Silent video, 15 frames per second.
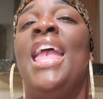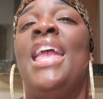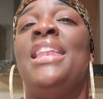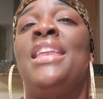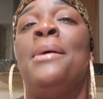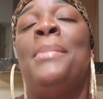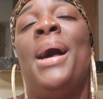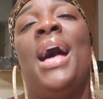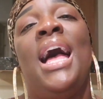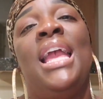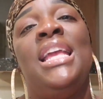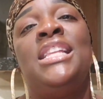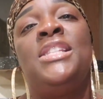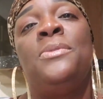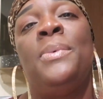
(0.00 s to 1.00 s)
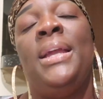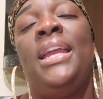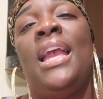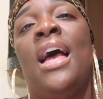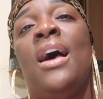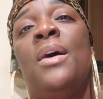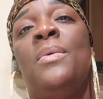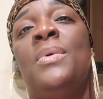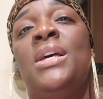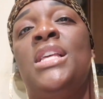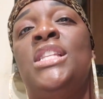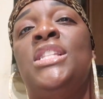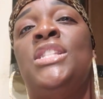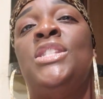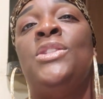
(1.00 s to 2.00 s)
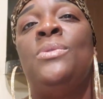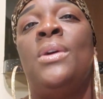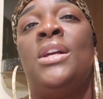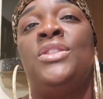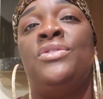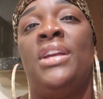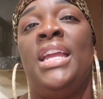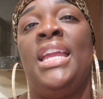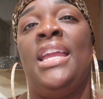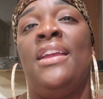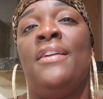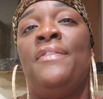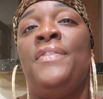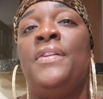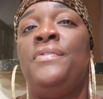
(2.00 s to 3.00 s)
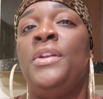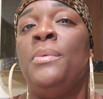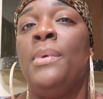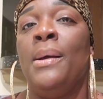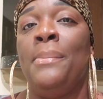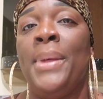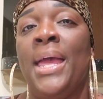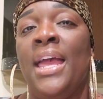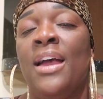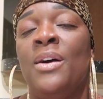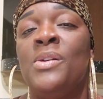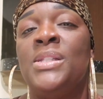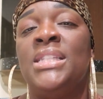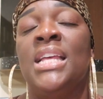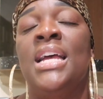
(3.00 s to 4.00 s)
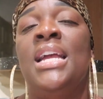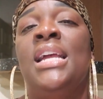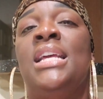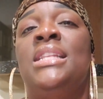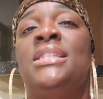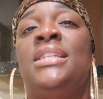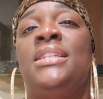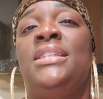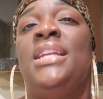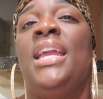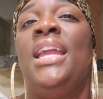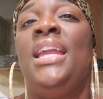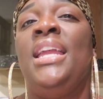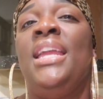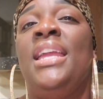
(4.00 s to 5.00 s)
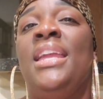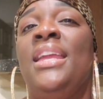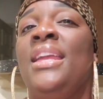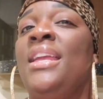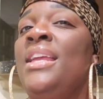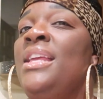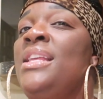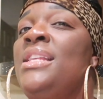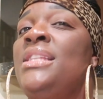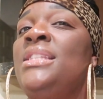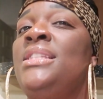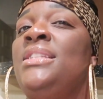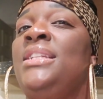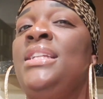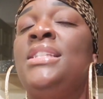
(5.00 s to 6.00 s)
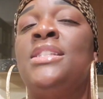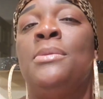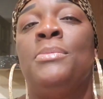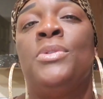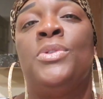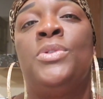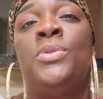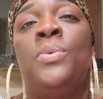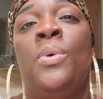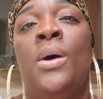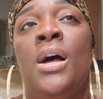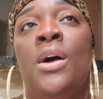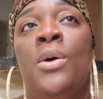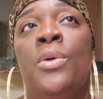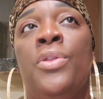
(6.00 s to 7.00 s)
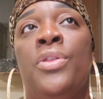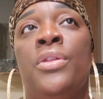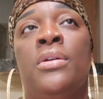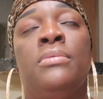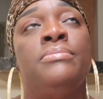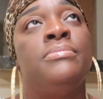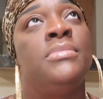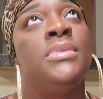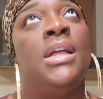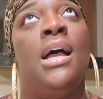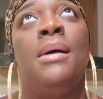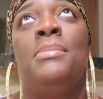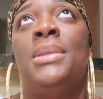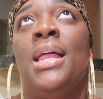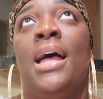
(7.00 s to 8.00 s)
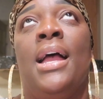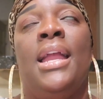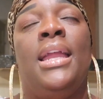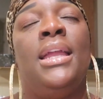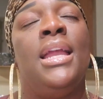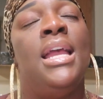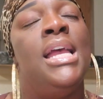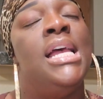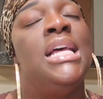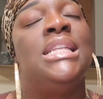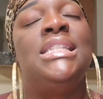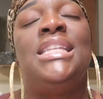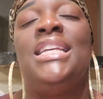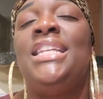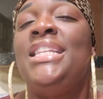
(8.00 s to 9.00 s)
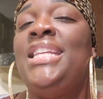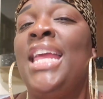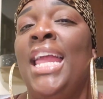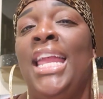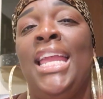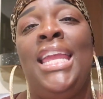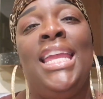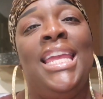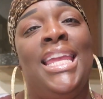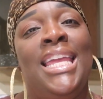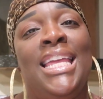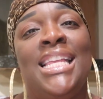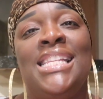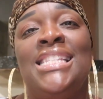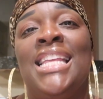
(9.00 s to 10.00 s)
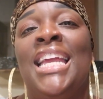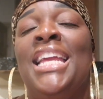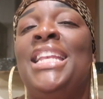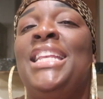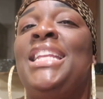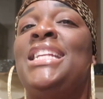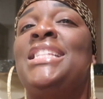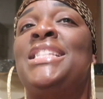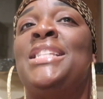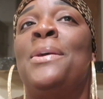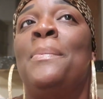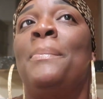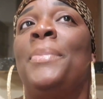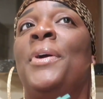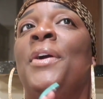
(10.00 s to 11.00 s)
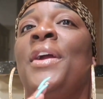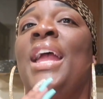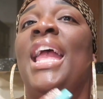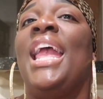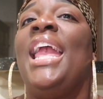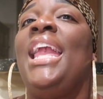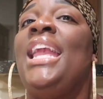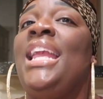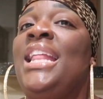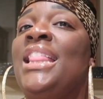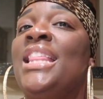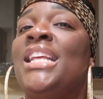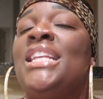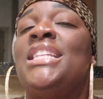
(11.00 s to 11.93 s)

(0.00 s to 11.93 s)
and at my highest weight I was 251 pounds. Today is December 12th. I'm lying. Today is December 8th,